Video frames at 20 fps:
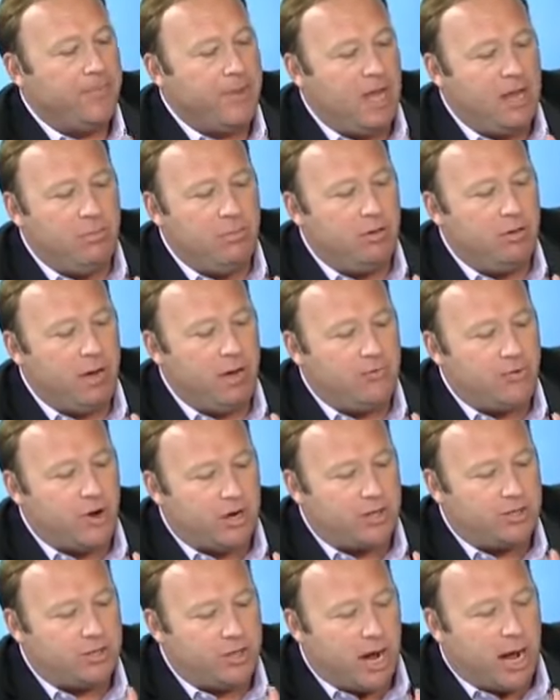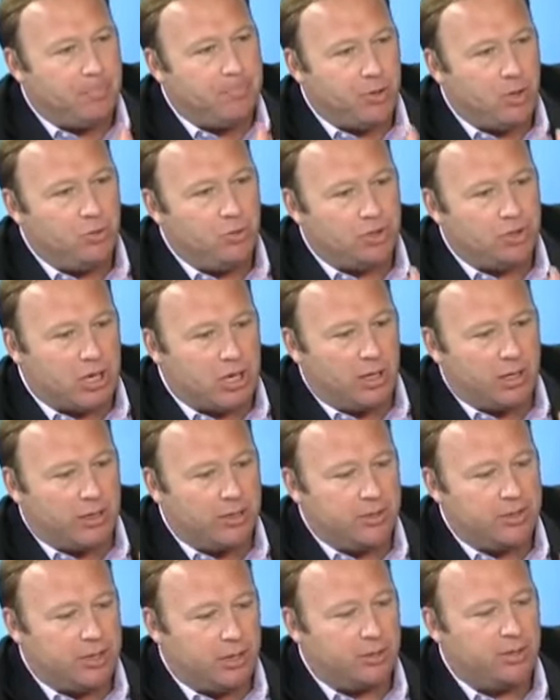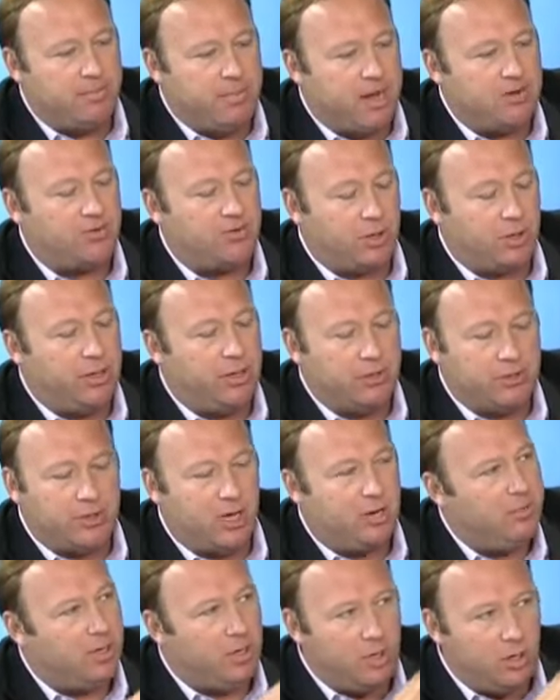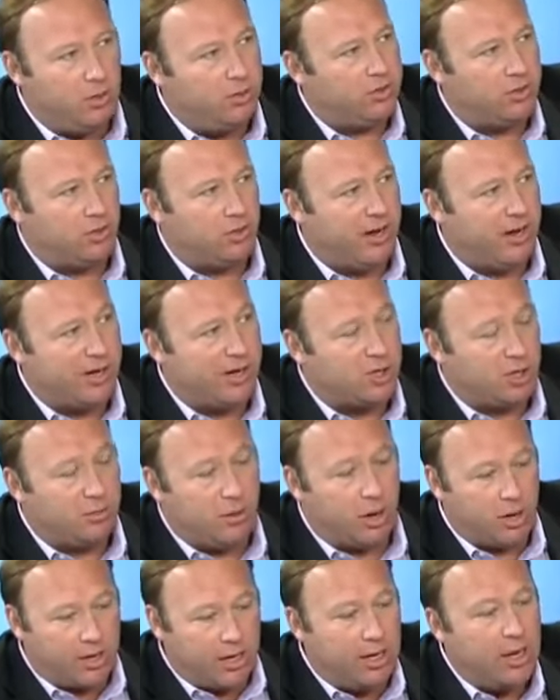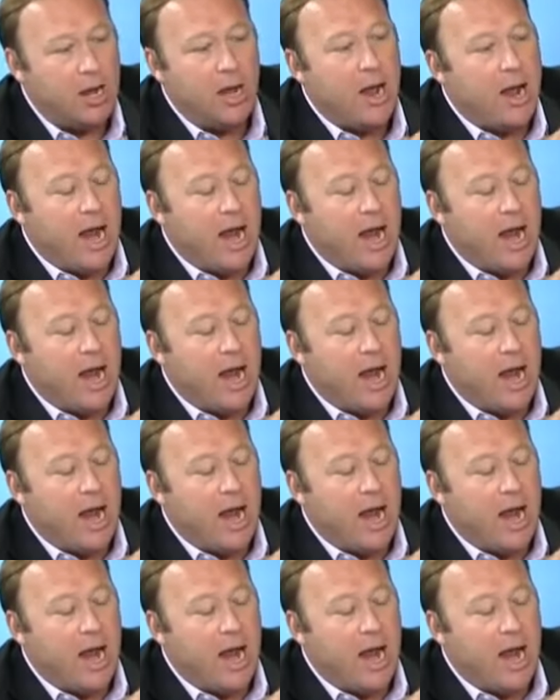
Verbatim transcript: Even if they try to stop you selling this here domestically, it's going to be a huge international market,